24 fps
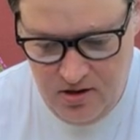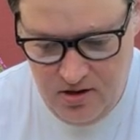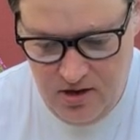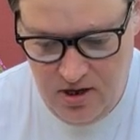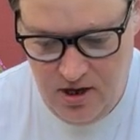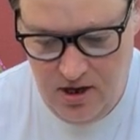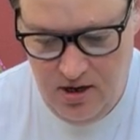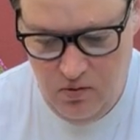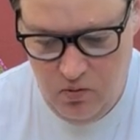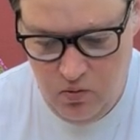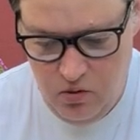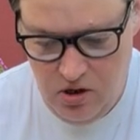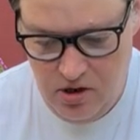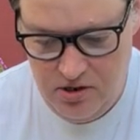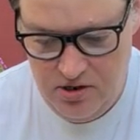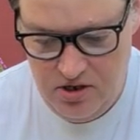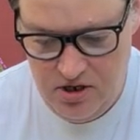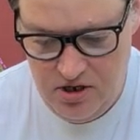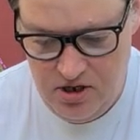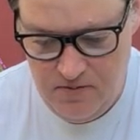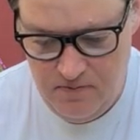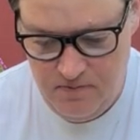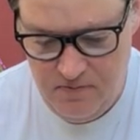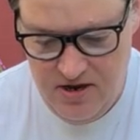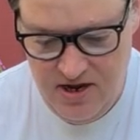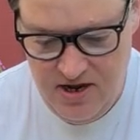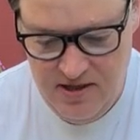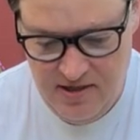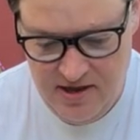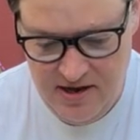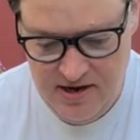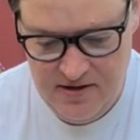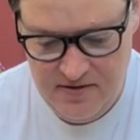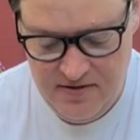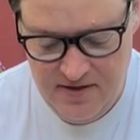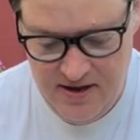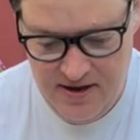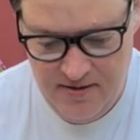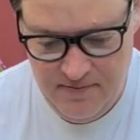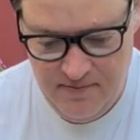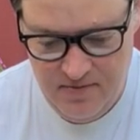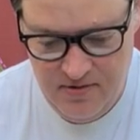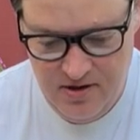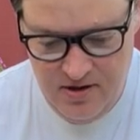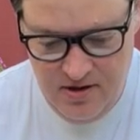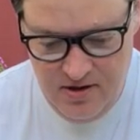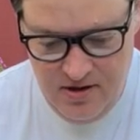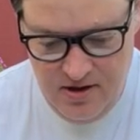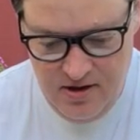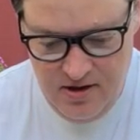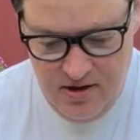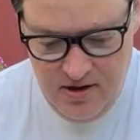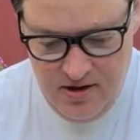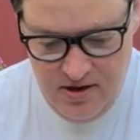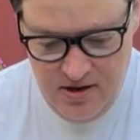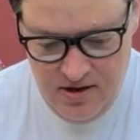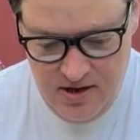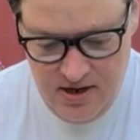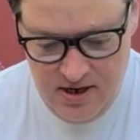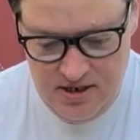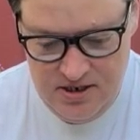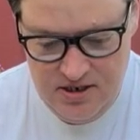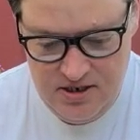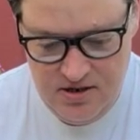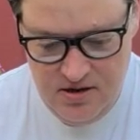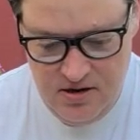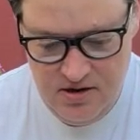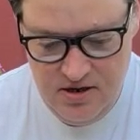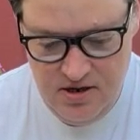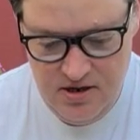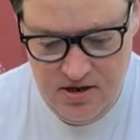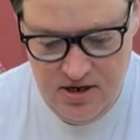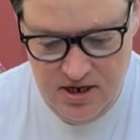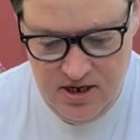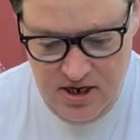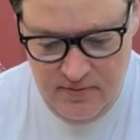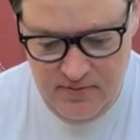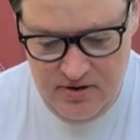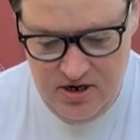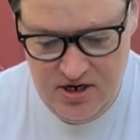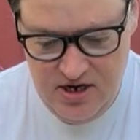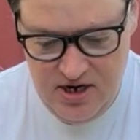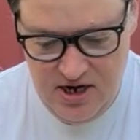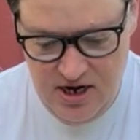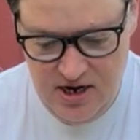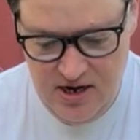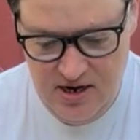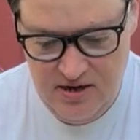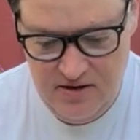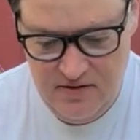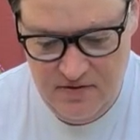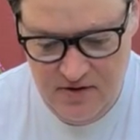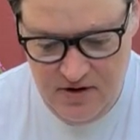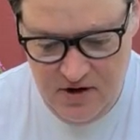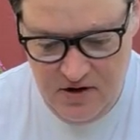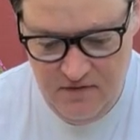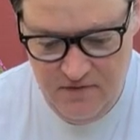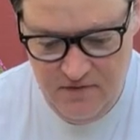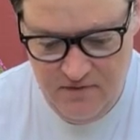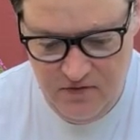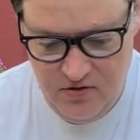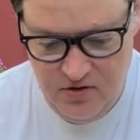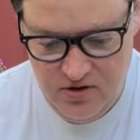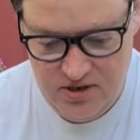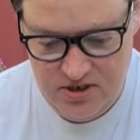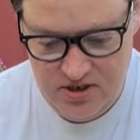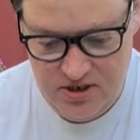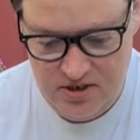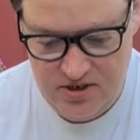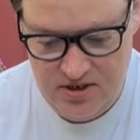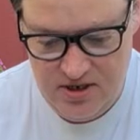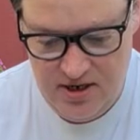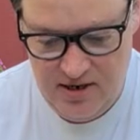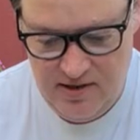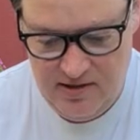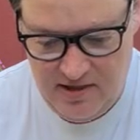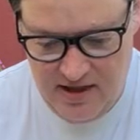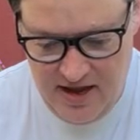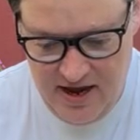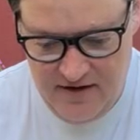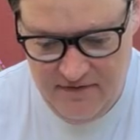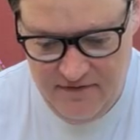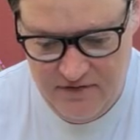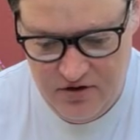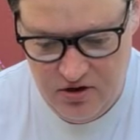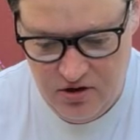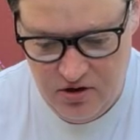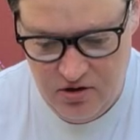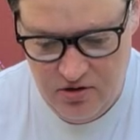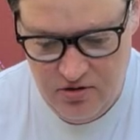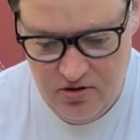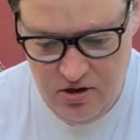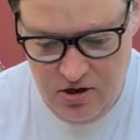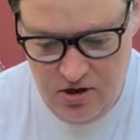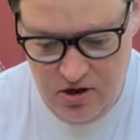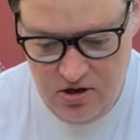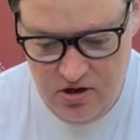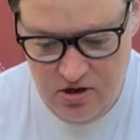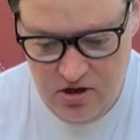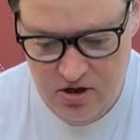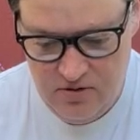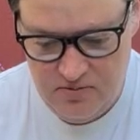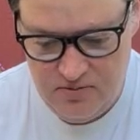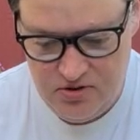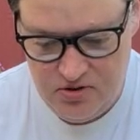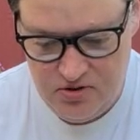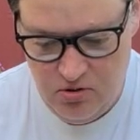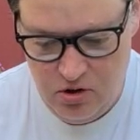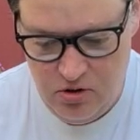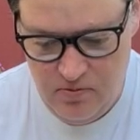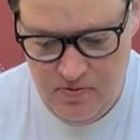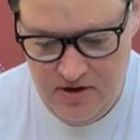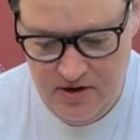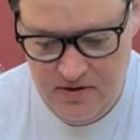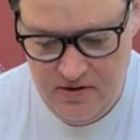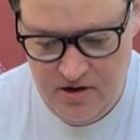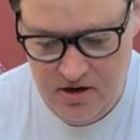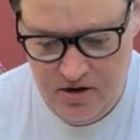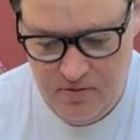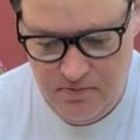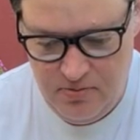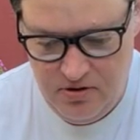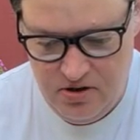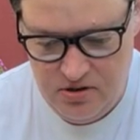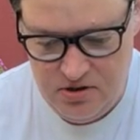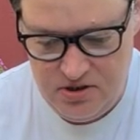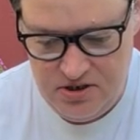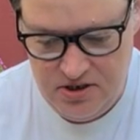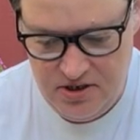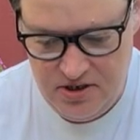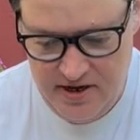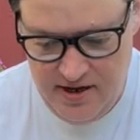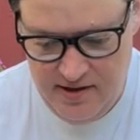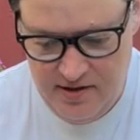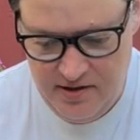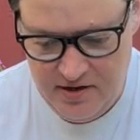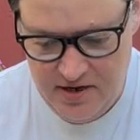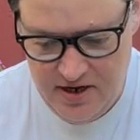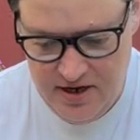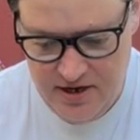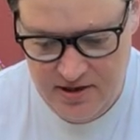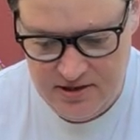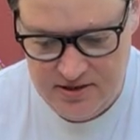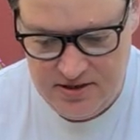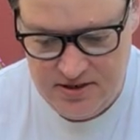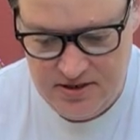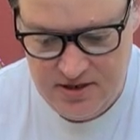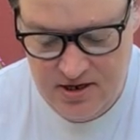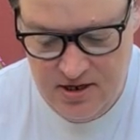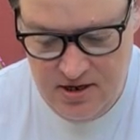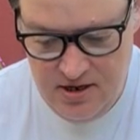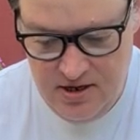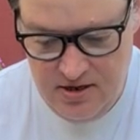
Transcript: I wanted to be like them. I started imitating their voices and laughter, absorbing their personalities.